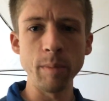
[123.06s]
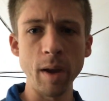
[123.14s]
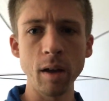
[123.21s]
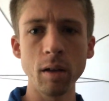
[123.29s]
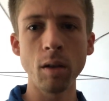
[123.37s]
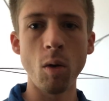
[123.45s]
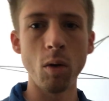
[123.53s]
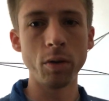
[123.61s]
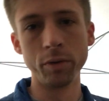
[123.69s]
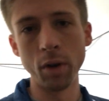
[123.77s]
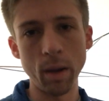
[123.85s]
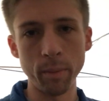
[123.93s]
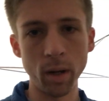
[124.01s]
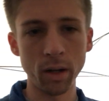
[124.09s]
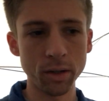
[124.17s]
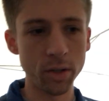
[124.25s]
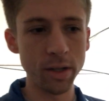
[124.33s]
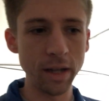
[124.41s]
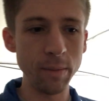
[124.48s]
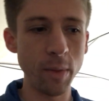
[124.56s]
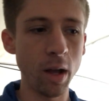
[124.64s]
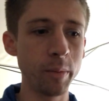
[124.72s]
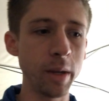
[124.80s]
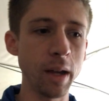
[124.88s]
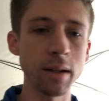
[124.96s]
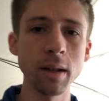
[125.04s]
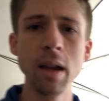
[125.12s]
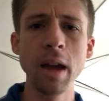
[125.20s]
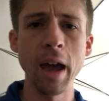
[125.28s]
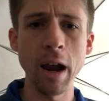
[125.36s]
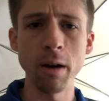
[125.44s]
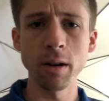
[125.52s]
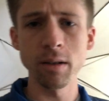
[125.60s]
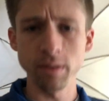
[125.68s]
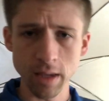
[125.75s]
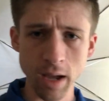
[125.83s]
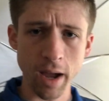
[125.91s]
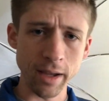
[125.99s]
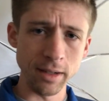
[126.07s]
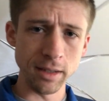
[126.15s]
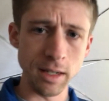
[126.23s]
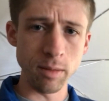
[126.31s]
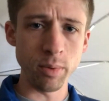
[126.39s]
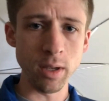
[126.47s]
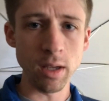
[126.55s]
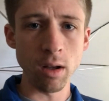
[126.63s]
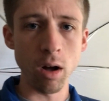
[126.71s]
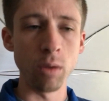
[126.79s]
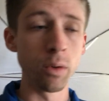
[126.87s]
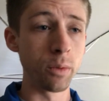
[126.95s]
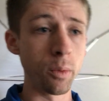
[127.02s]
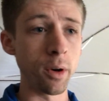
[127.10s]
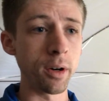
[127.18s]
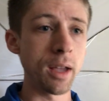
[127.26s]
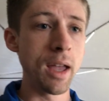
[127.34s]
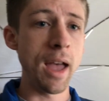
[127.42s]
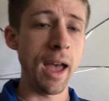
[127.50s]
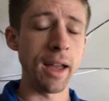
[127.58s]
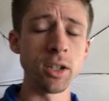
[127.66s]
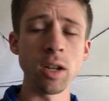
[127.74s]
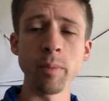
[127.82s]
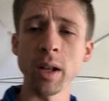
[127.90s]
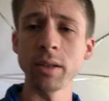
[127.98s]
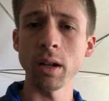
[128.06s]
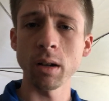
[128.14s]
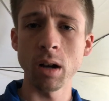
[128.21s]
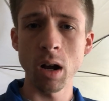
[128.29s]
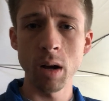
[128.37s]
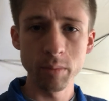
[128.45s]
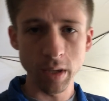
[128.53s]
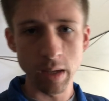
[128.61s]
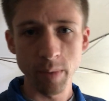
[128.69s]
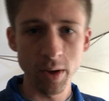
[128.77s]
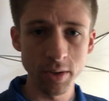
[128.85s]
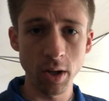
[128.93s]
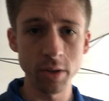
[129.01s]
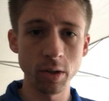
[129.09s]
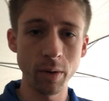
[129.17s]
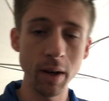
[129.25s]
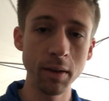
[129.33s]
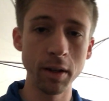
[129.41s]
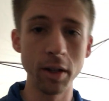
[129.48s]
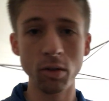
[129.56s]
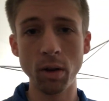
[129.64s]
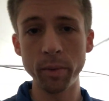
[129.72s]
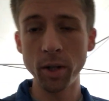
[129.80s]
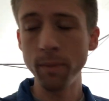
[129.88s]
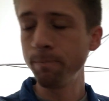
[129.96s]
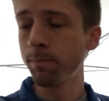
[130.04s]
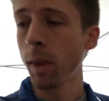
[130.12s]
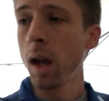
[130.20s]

email or Dropbox. Just email me at eric, the INTP, all one word, at gmail.com. The email is also in the description.